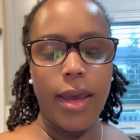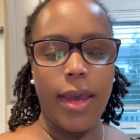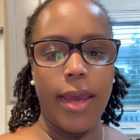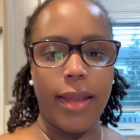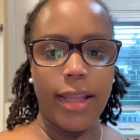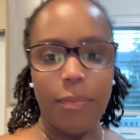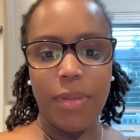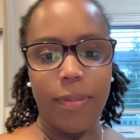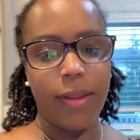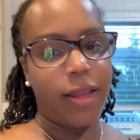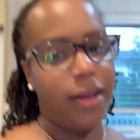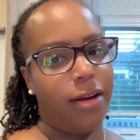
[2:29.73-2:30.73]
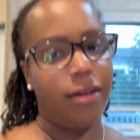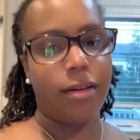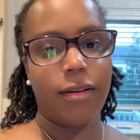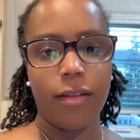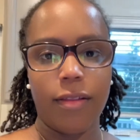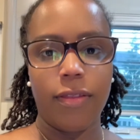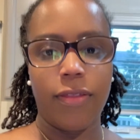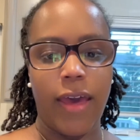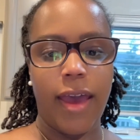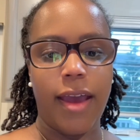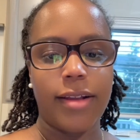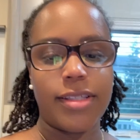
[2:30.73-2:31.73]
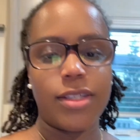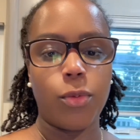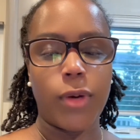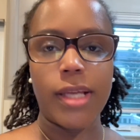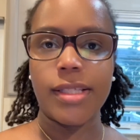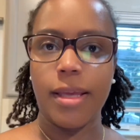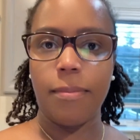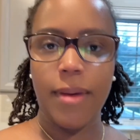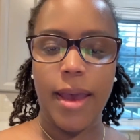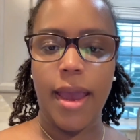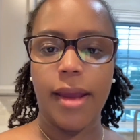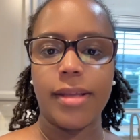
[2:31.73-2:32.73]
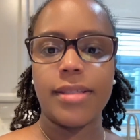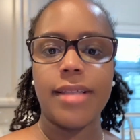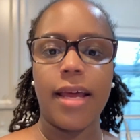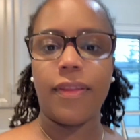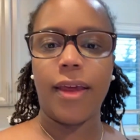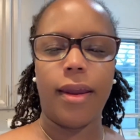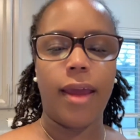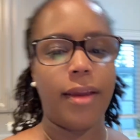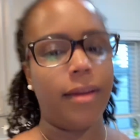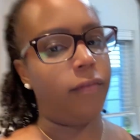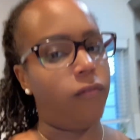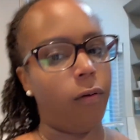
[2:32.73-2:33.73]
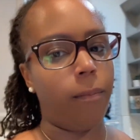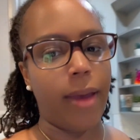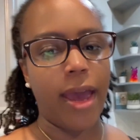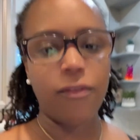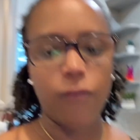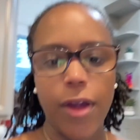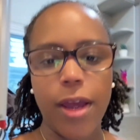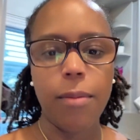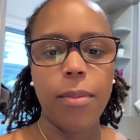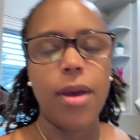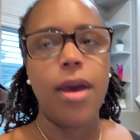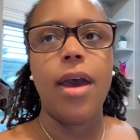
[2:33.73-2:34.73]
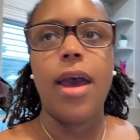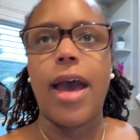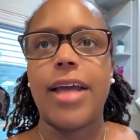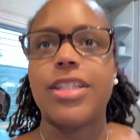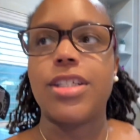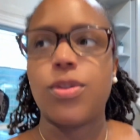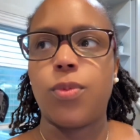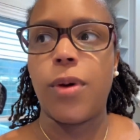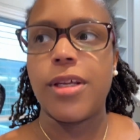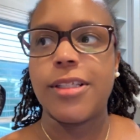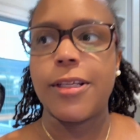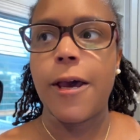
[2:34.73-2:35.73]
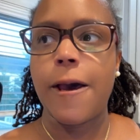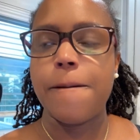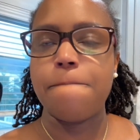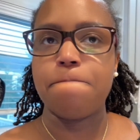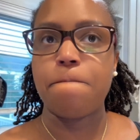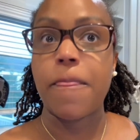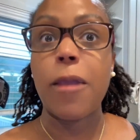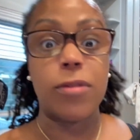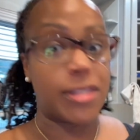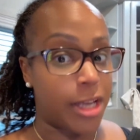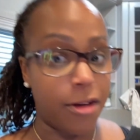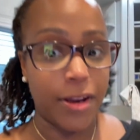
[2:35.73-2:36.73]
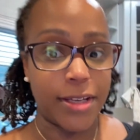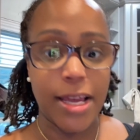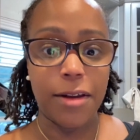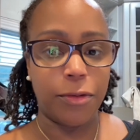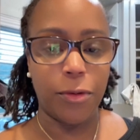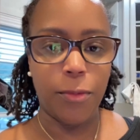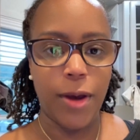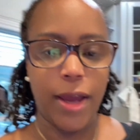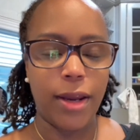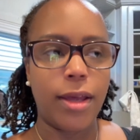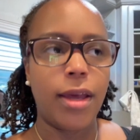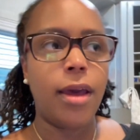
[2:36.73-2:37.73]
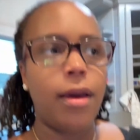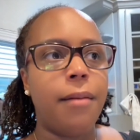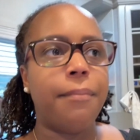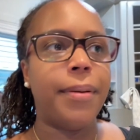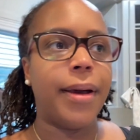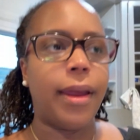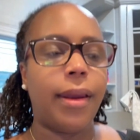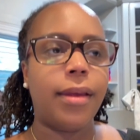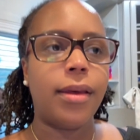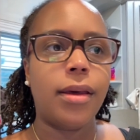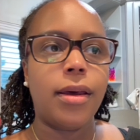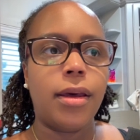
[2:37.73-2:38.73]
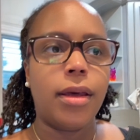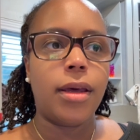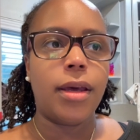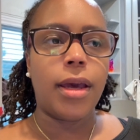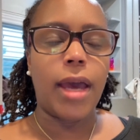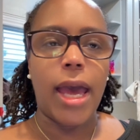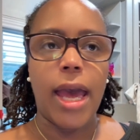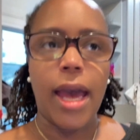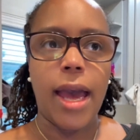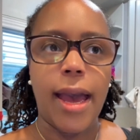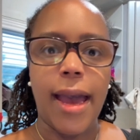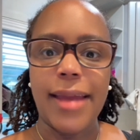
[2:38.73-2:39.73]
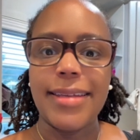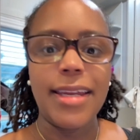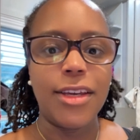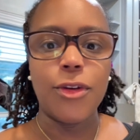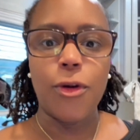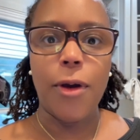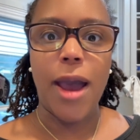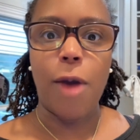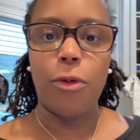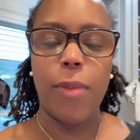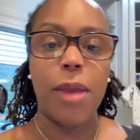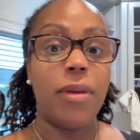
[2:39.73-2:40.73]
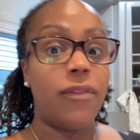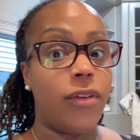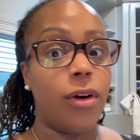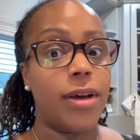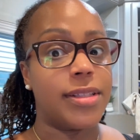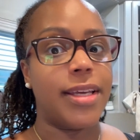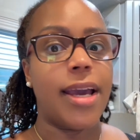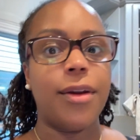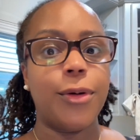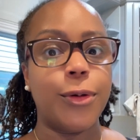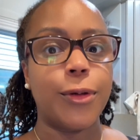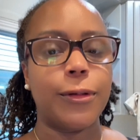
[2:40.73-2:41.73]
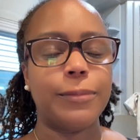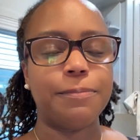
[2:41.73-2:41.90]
And let me be clear that when I say bad, it's not that I didn't feel bad for him. I just wasn't, it was scary as I don't know what. But I didn't know how it would make me feel as he got older.